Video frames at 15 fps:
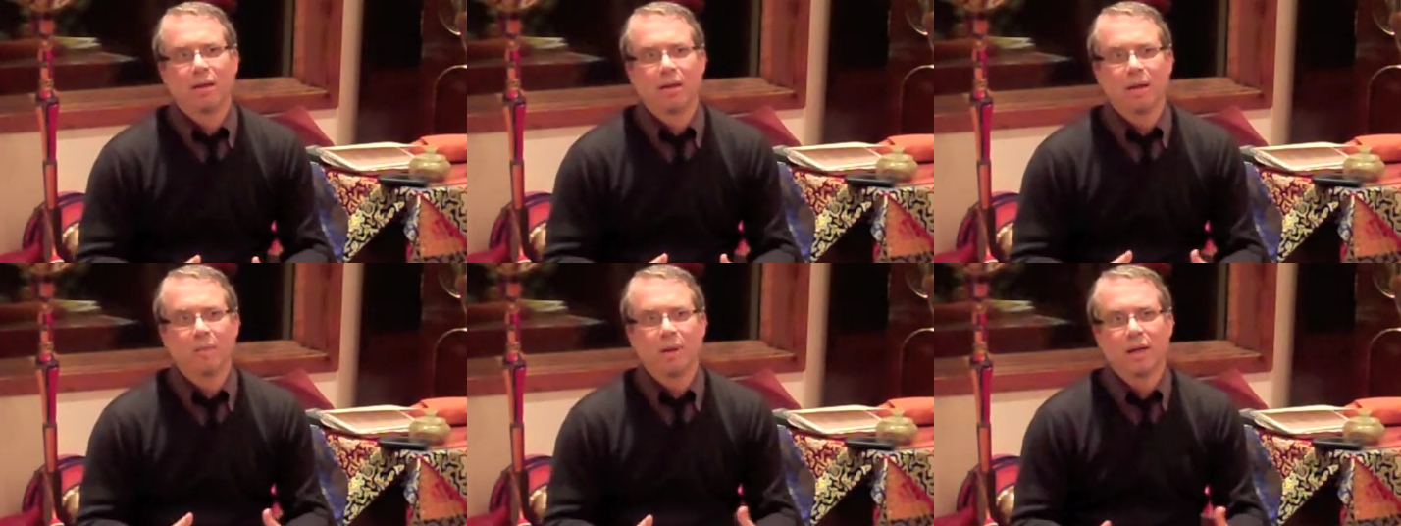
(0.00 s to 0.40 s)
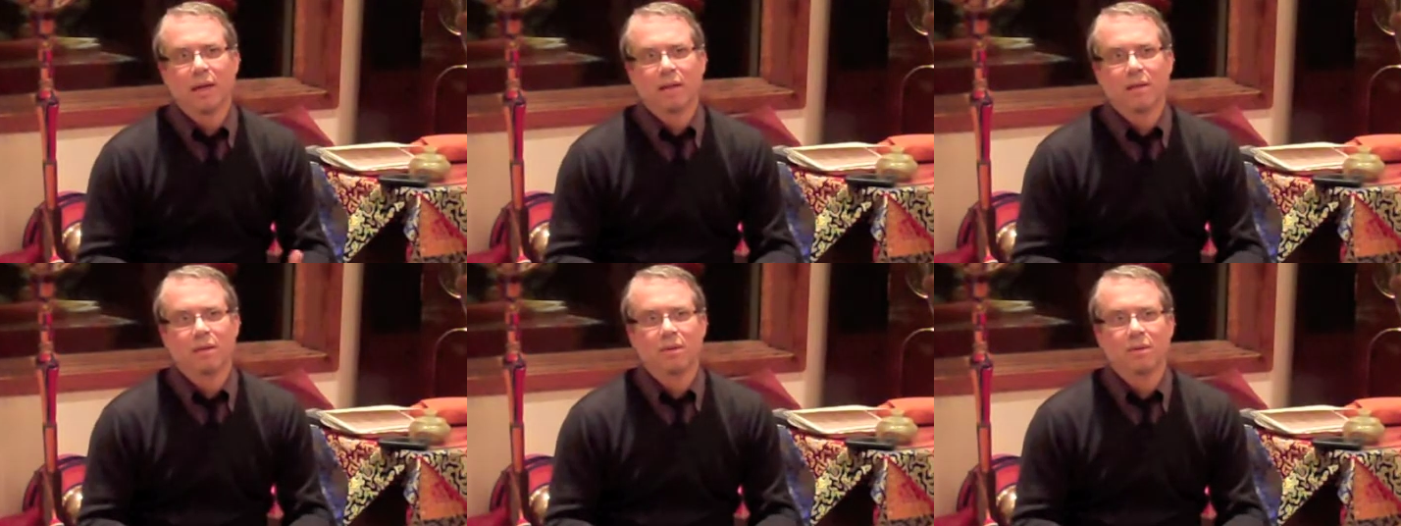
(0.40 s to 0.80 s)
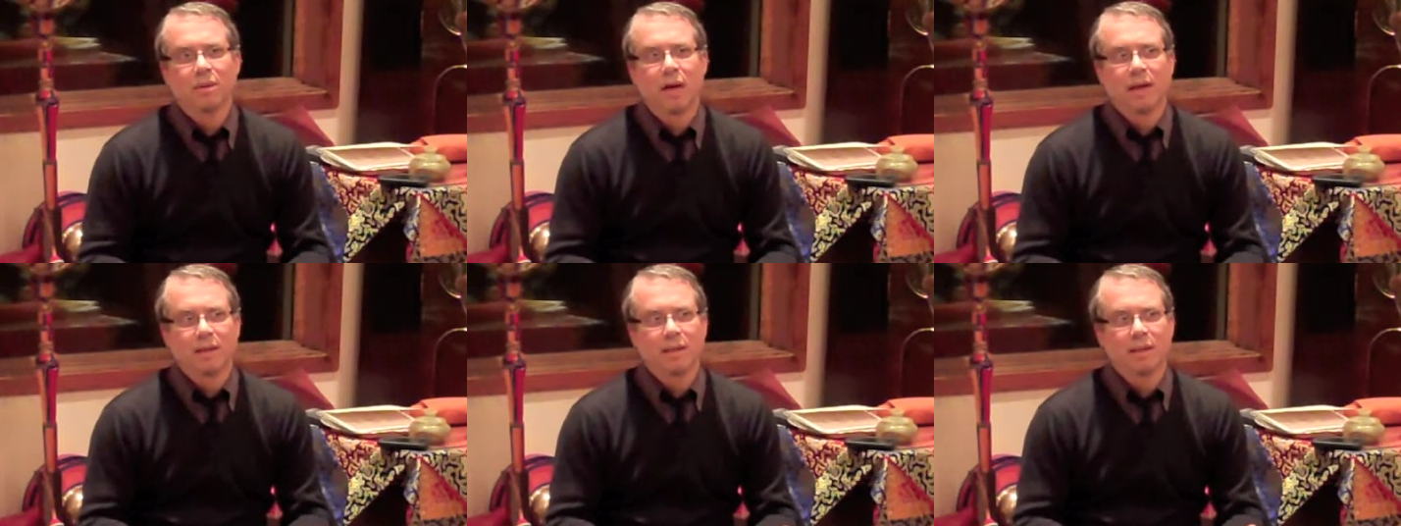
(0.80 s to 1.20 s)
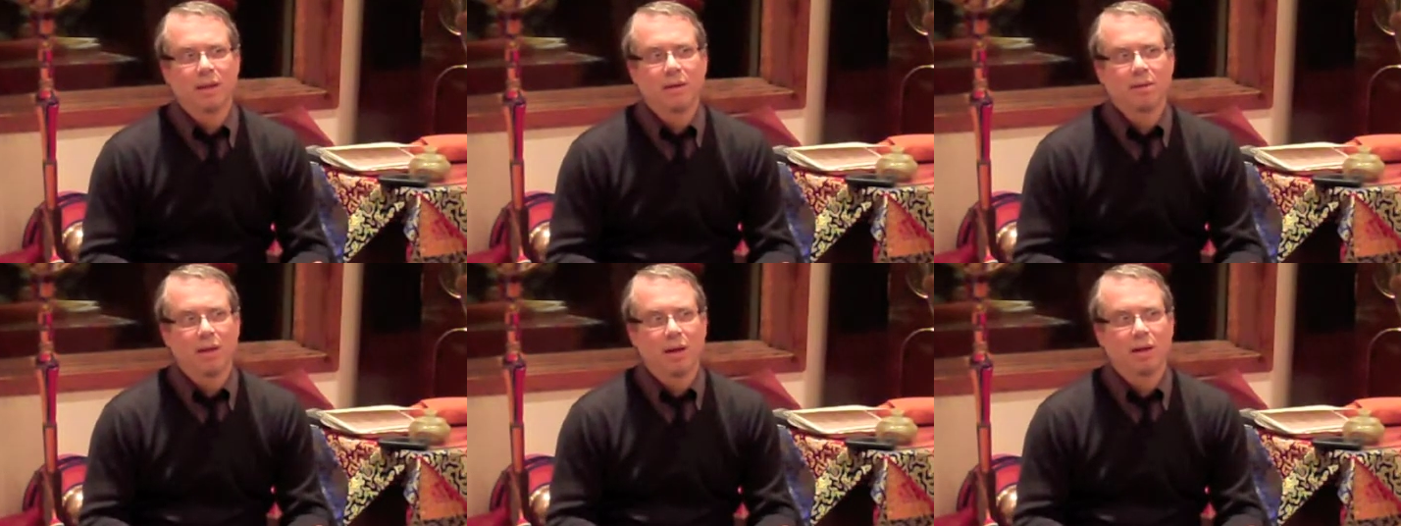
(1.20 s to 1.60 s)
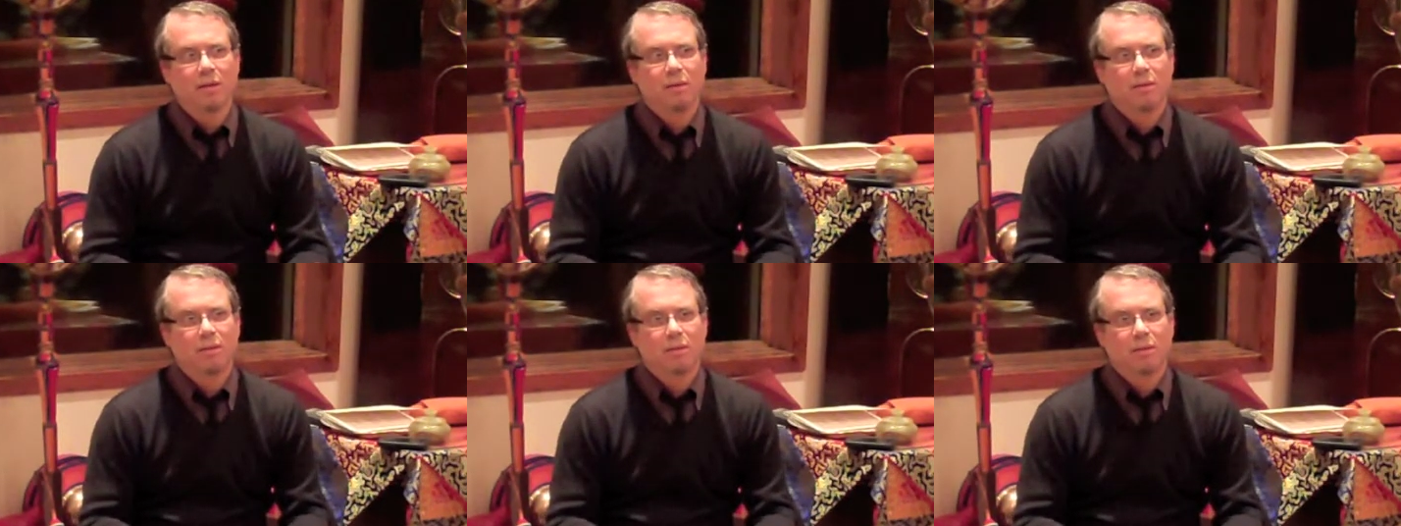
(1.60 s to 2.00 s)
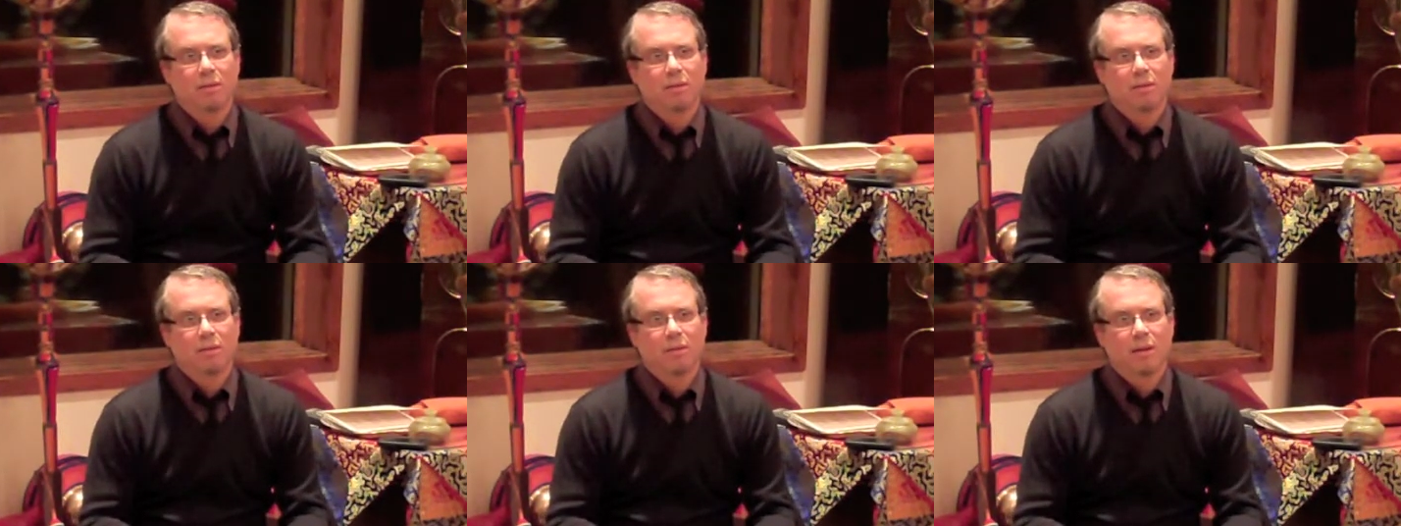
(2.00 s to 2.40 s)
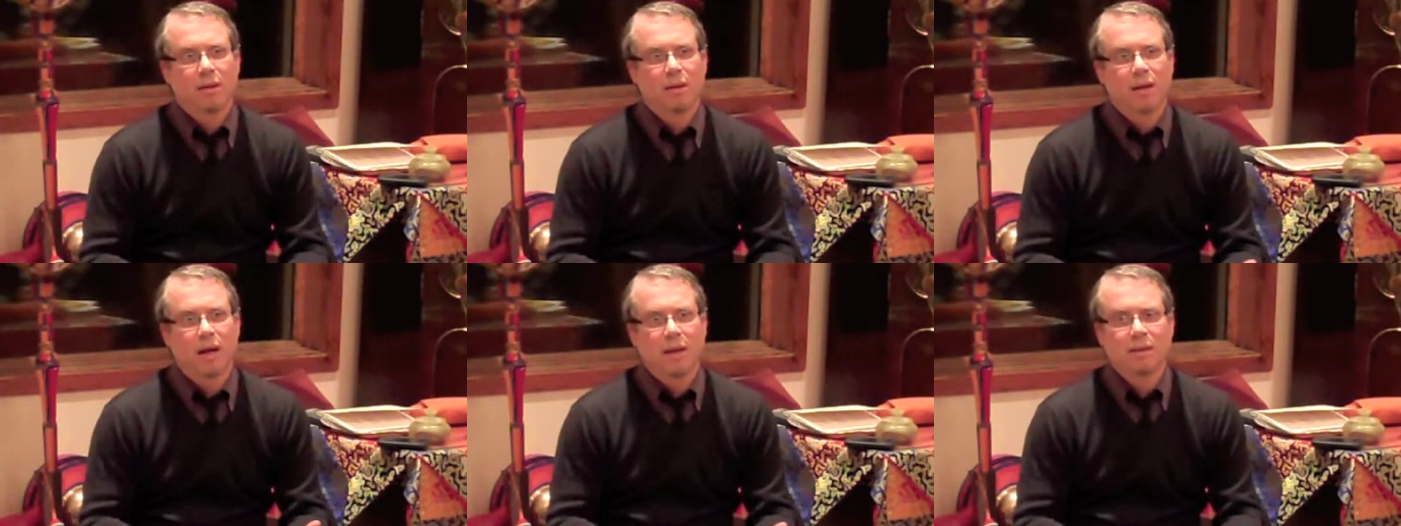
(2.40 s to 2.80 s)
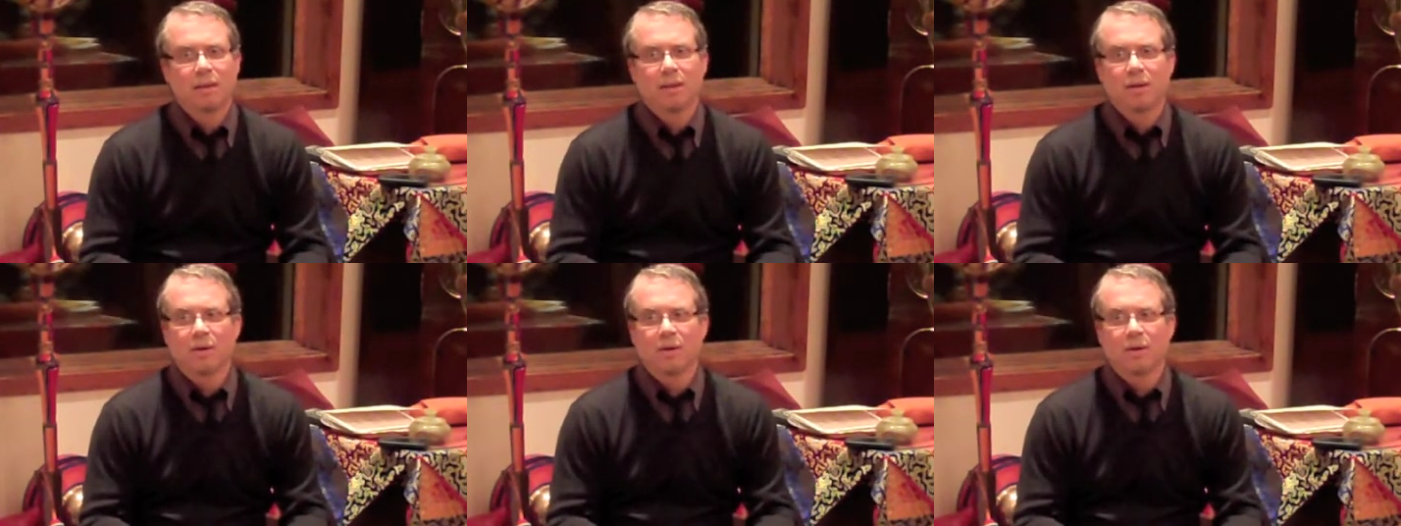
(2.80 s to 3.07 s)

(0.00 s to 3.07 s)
Then we get to Hatha Yoga. Hatha